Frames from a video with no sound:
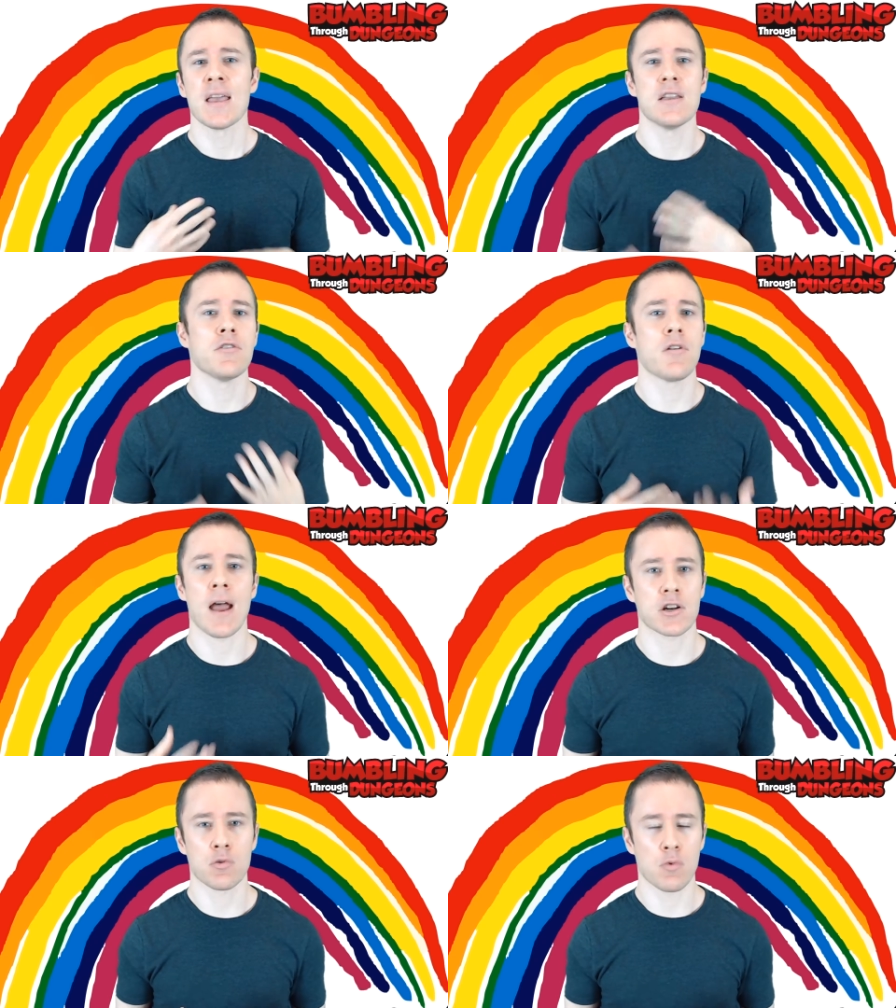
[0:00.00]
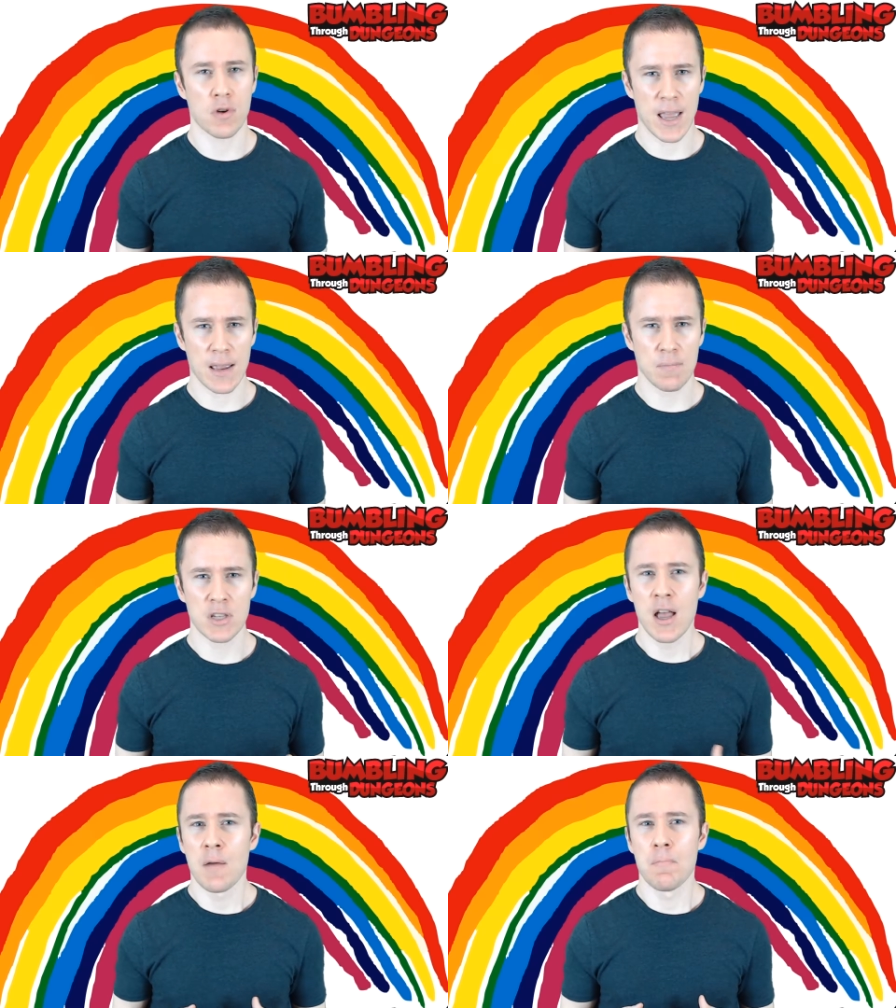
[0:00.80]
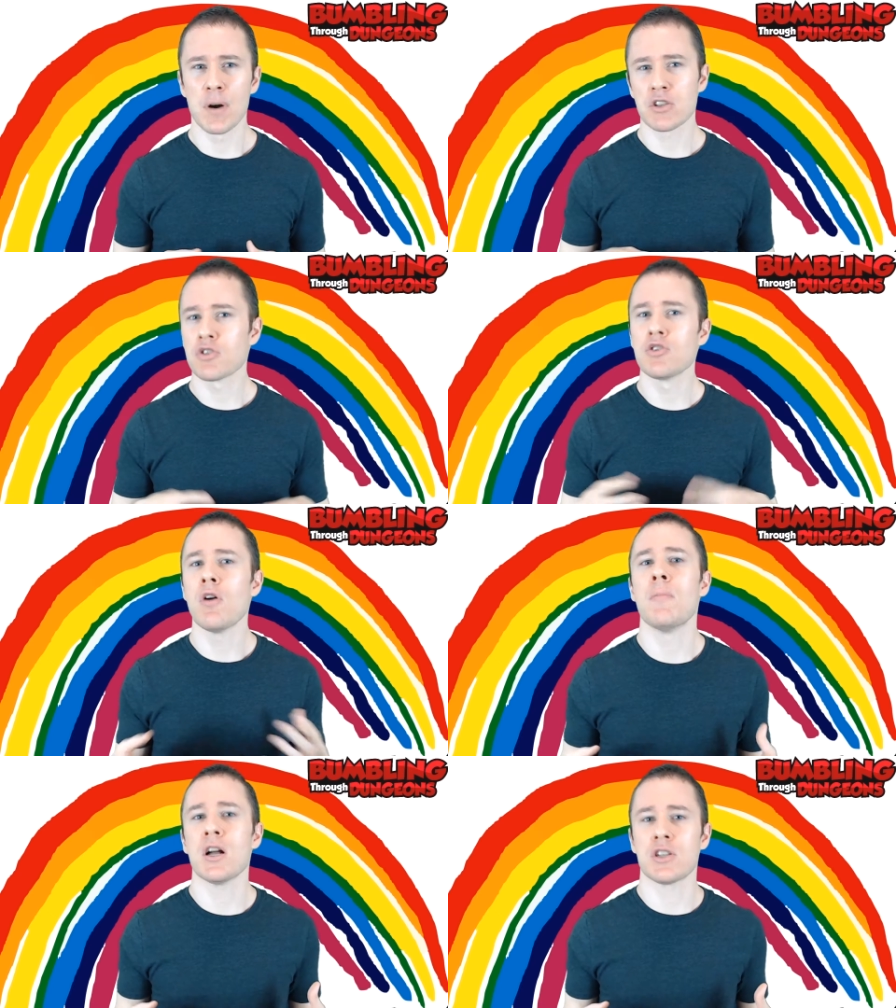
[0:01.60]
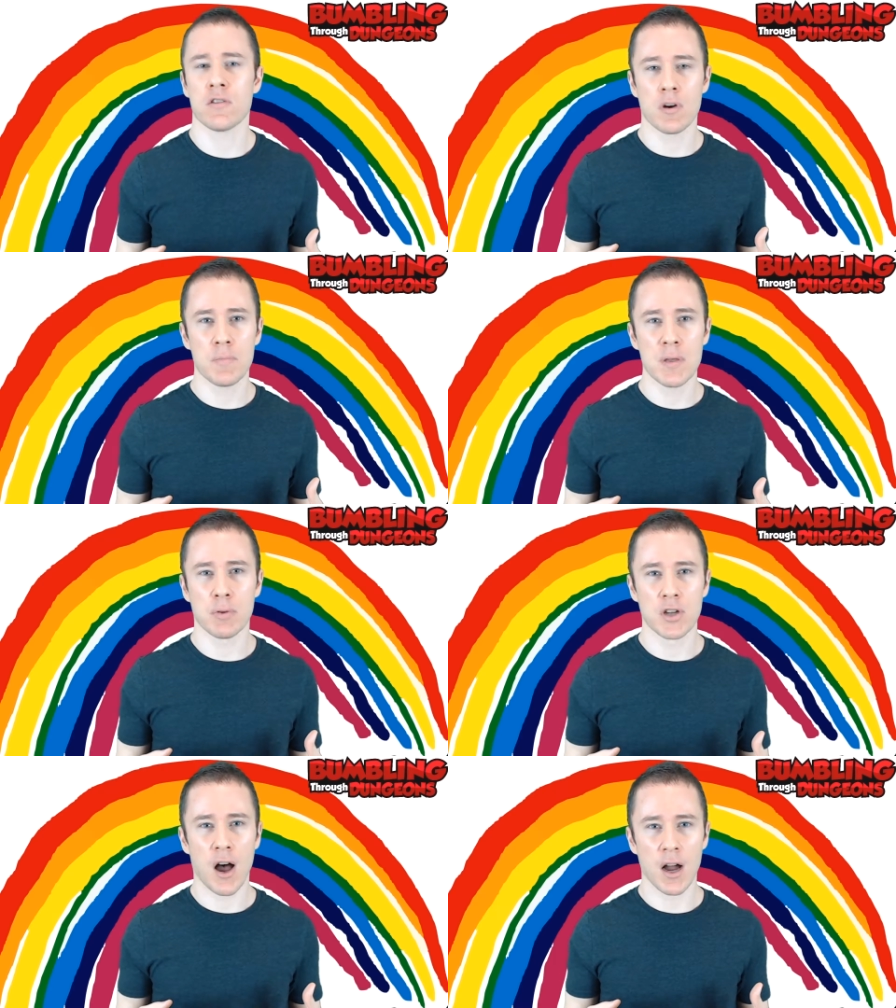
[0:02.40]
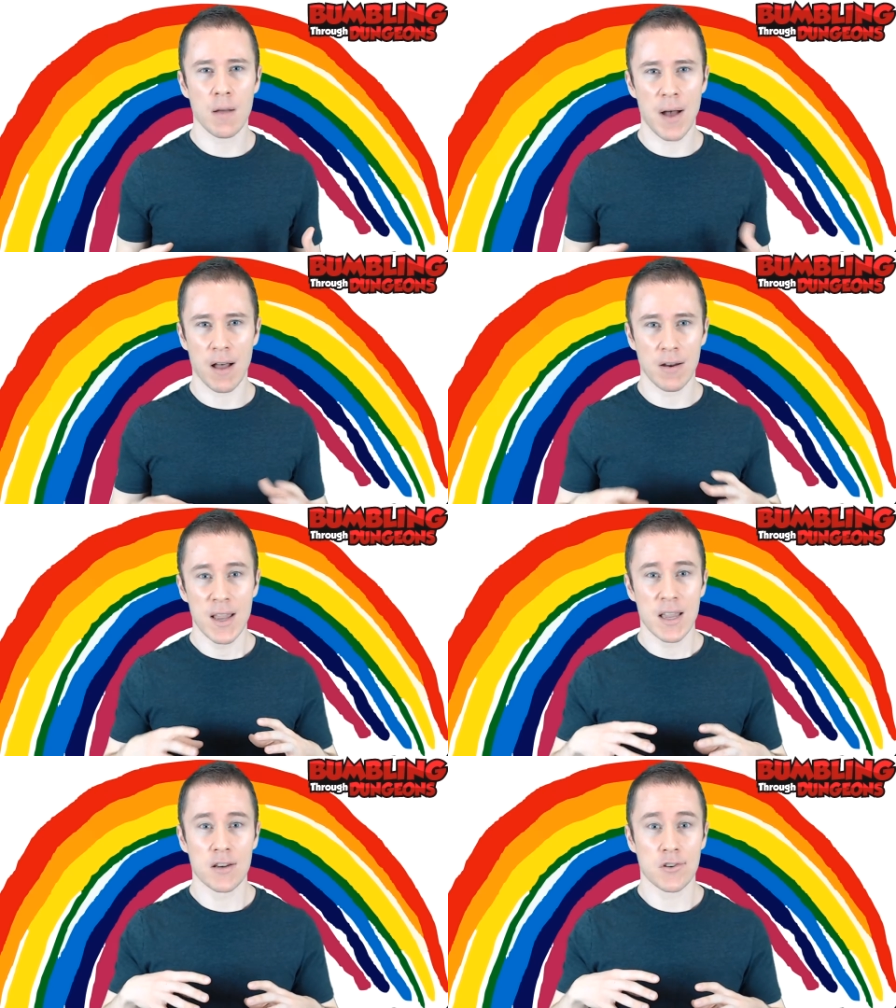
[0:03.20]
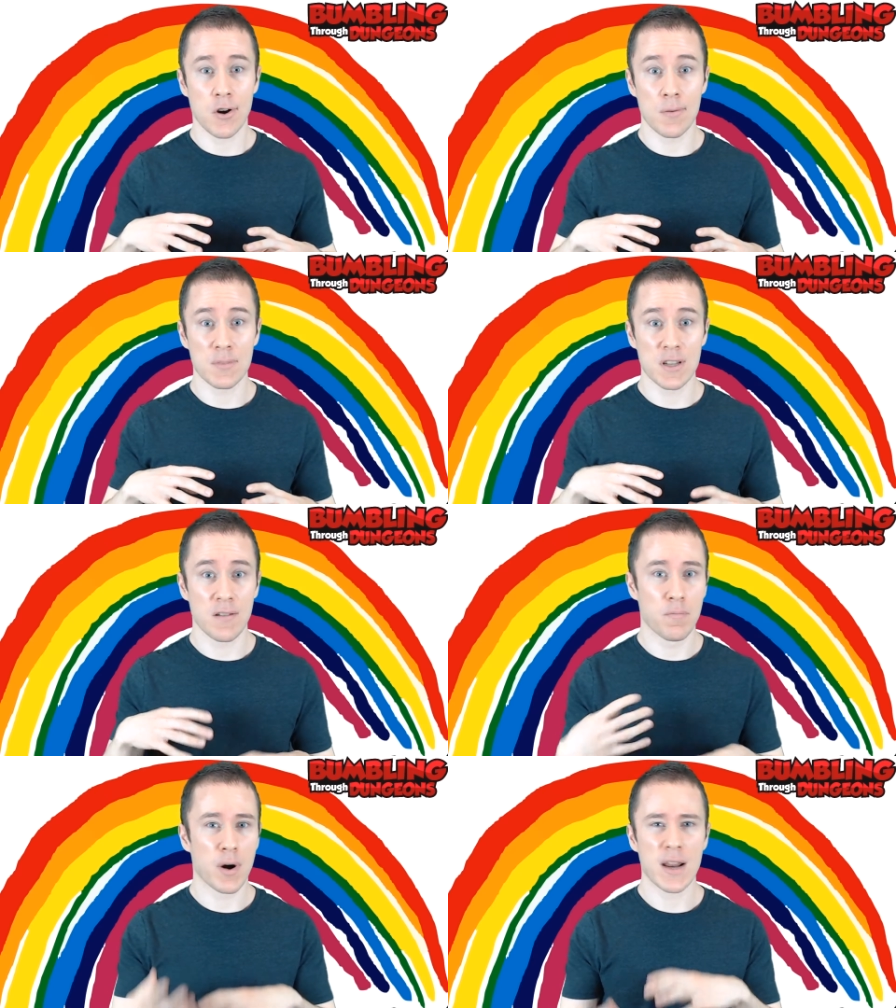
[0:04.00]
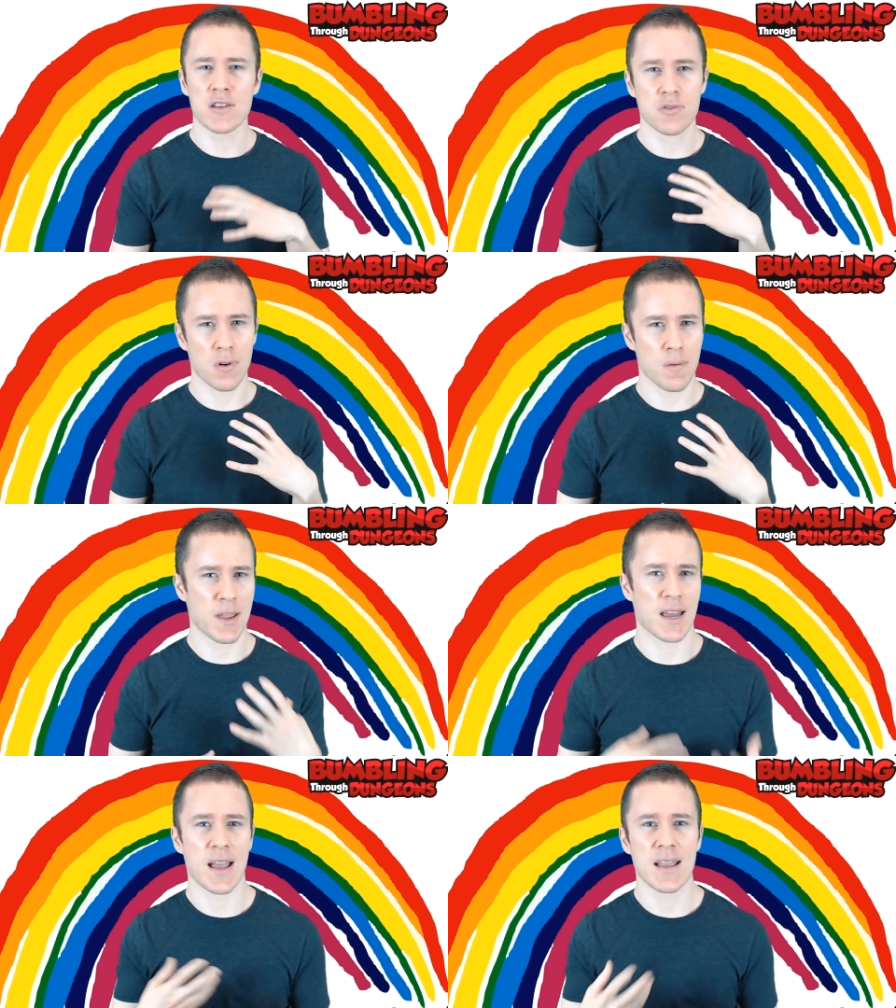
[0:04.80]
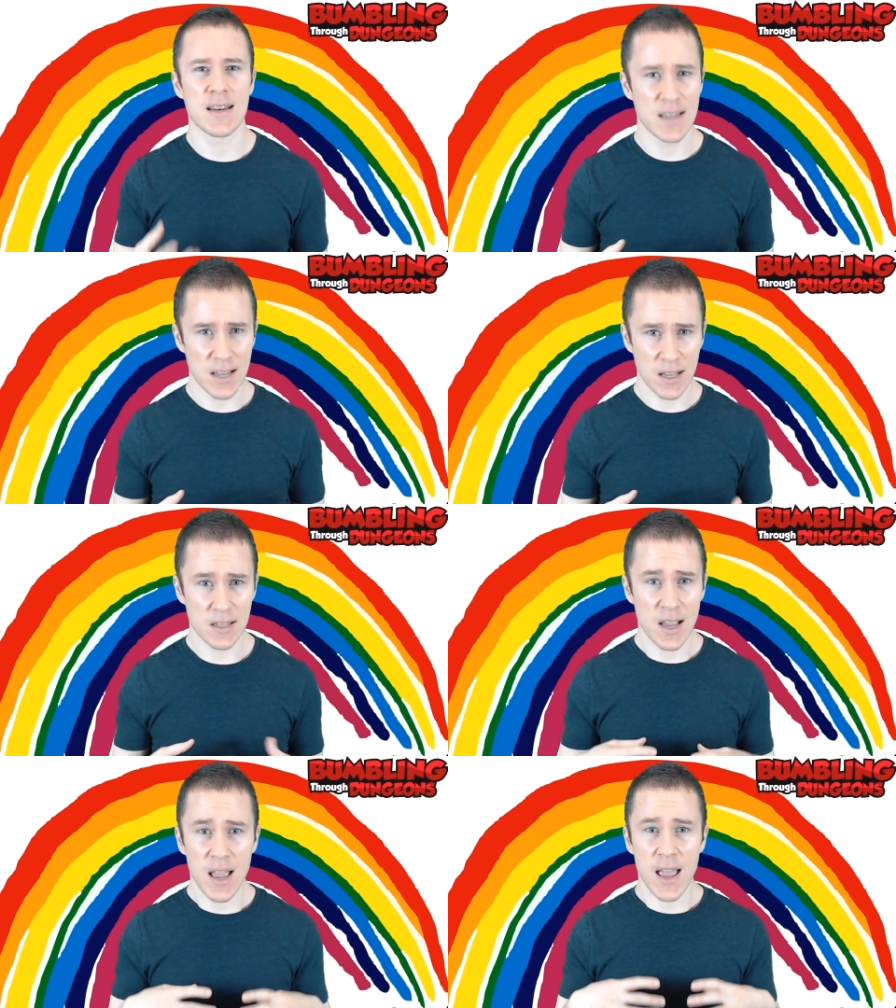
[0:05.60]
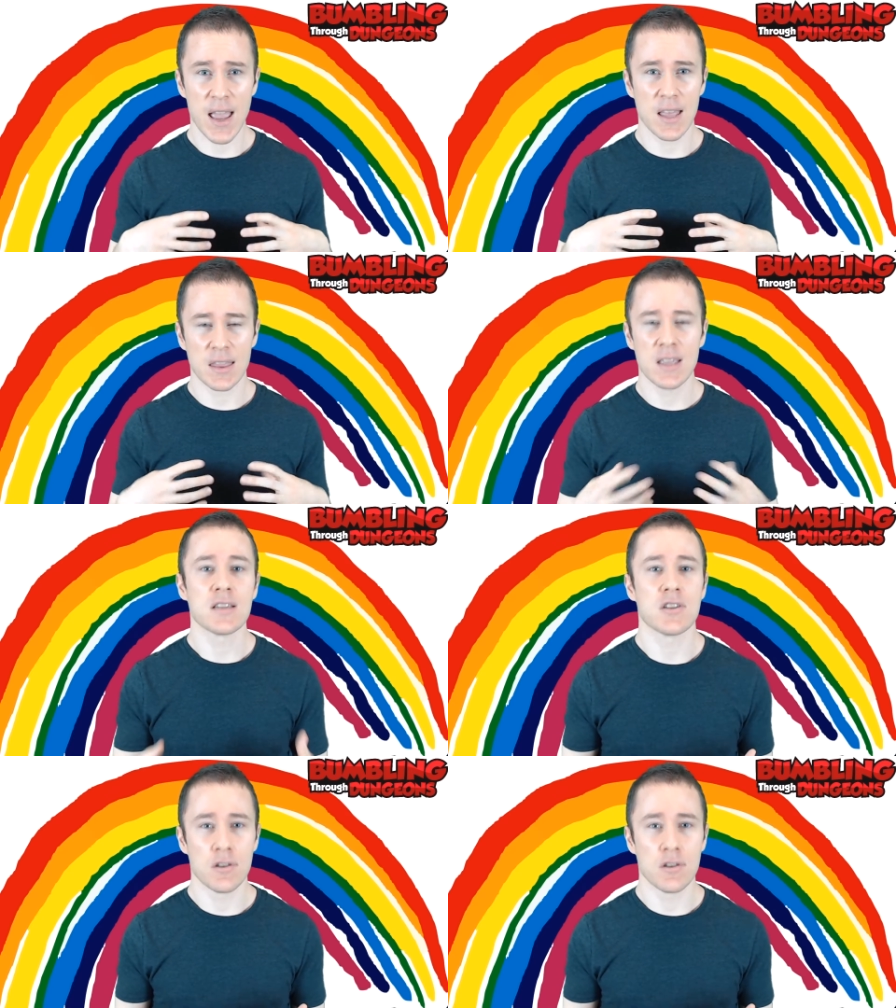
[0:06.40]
in your actual games but so much of what people talk about in terms of brainstorming and ideas and things to